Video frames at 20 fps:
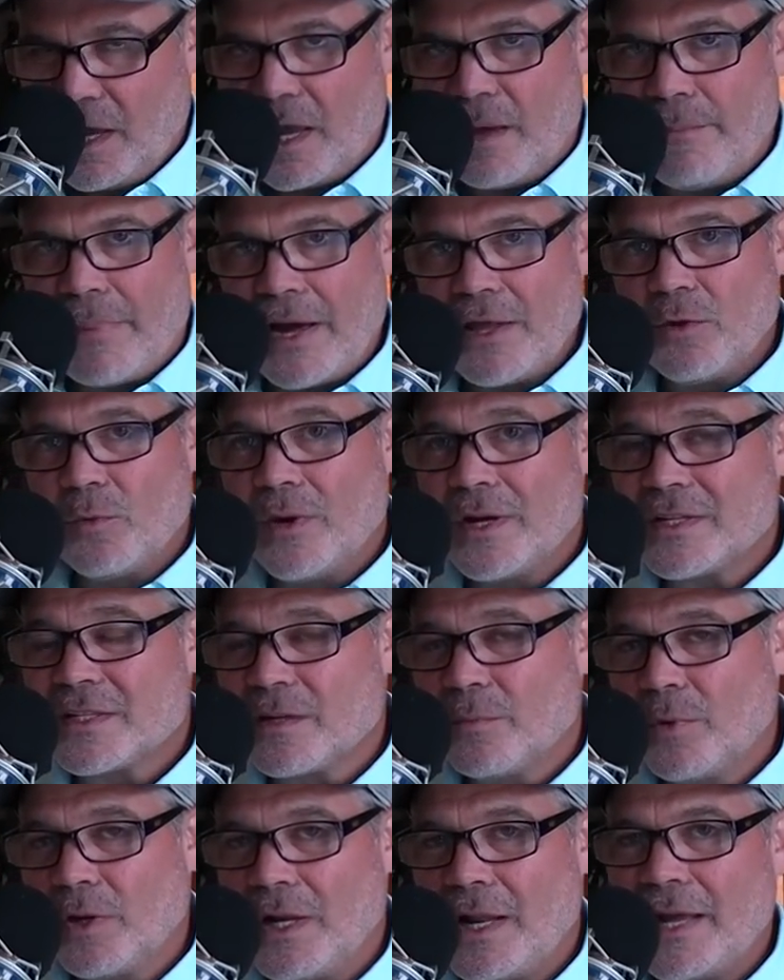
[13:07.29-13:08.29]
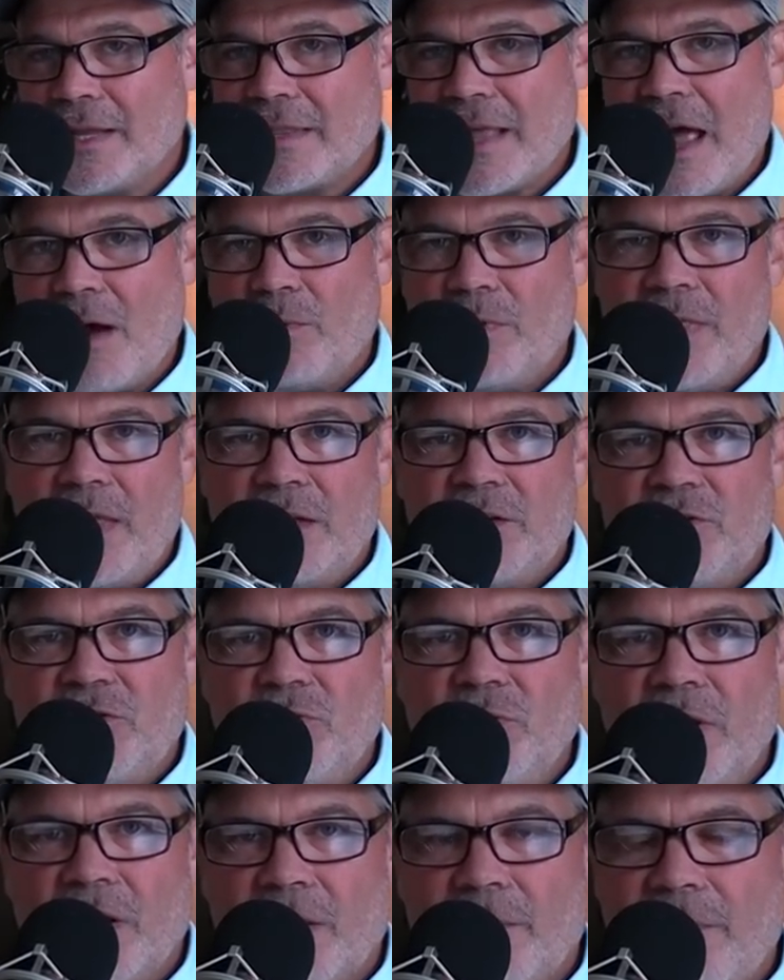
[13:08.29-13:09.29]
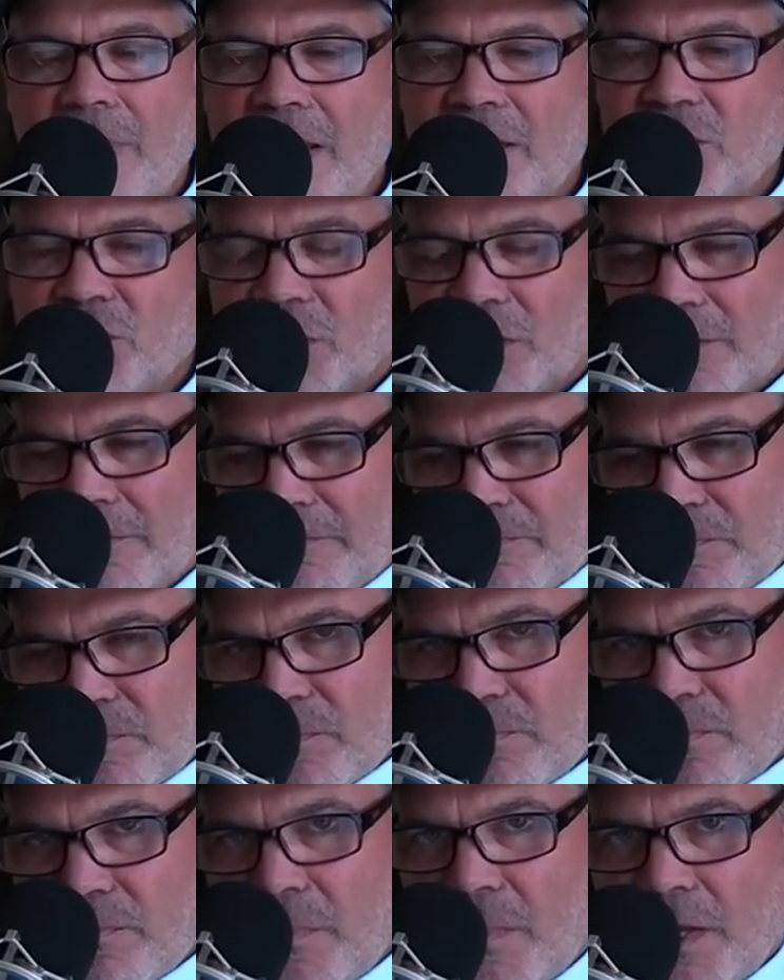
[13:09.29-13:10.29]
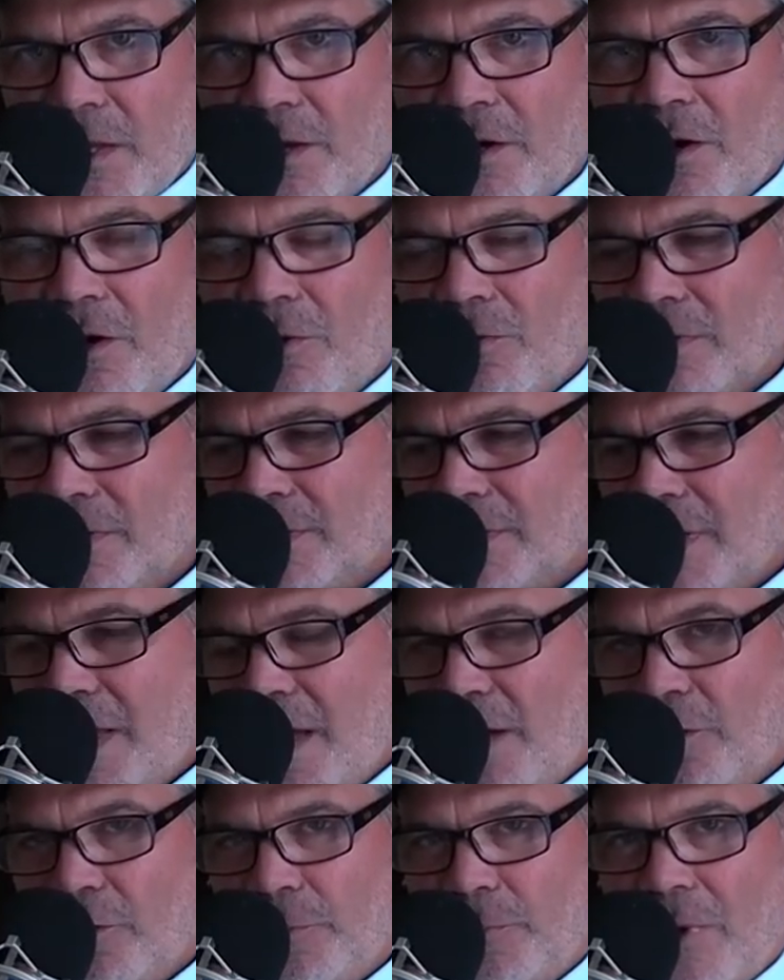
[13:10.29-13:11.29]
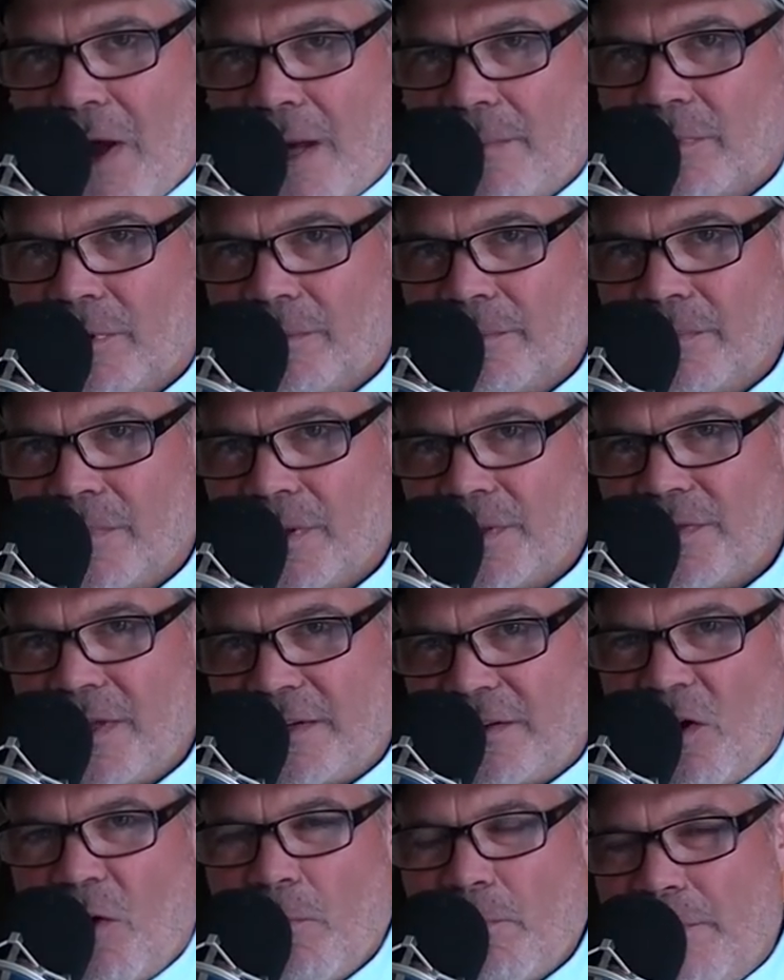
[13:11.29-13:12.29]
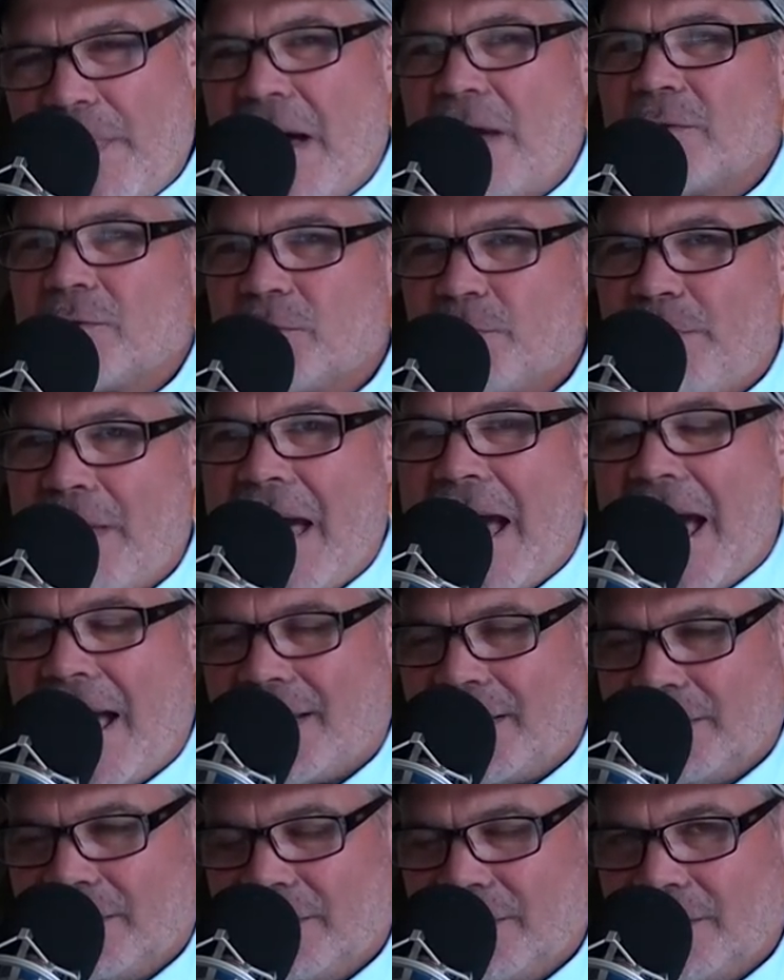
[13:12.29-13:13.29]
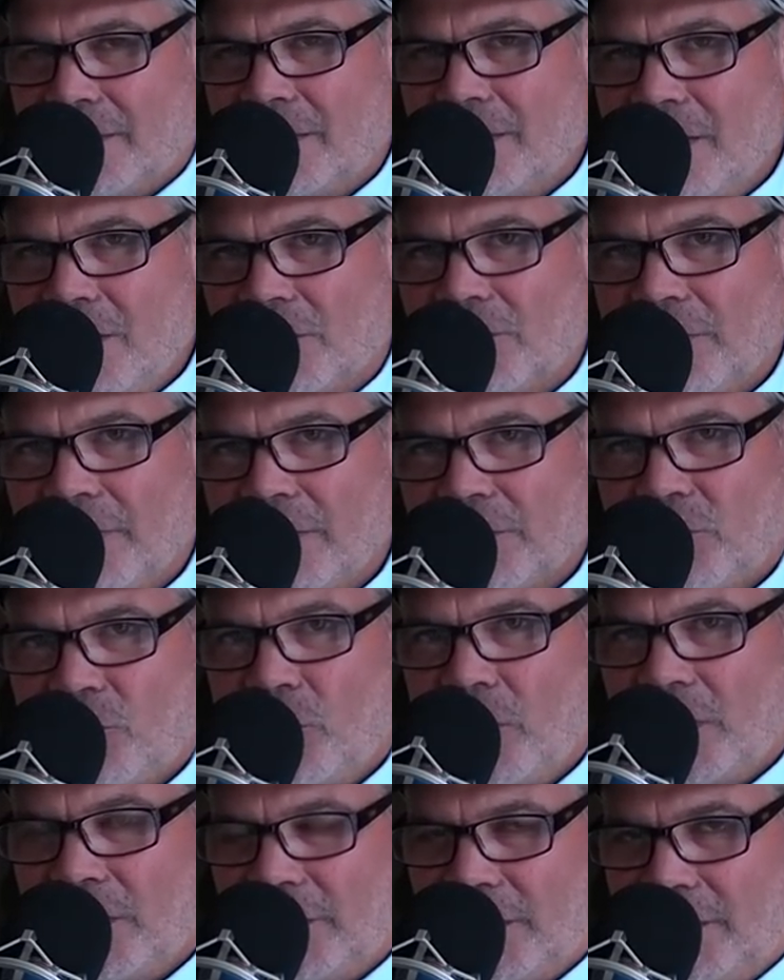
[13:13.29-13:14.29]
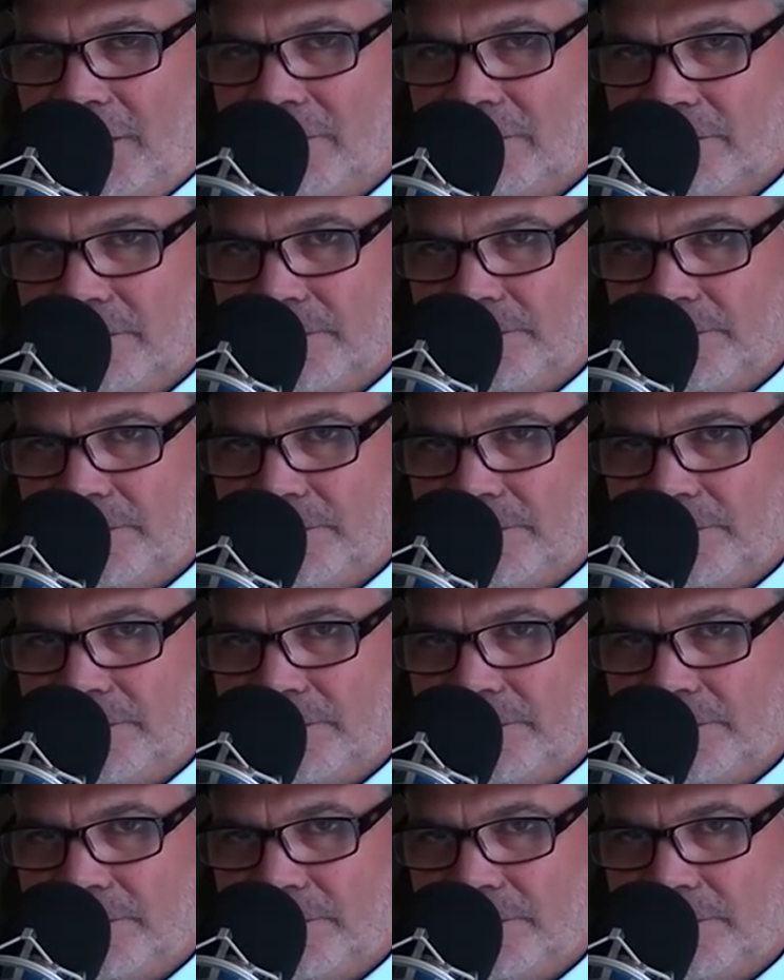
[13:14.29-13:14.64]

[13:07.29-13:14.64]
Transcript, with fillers: And by the way, someone like that, when they do get a major, you know, health problem, they don't bounce back nearly as quickly.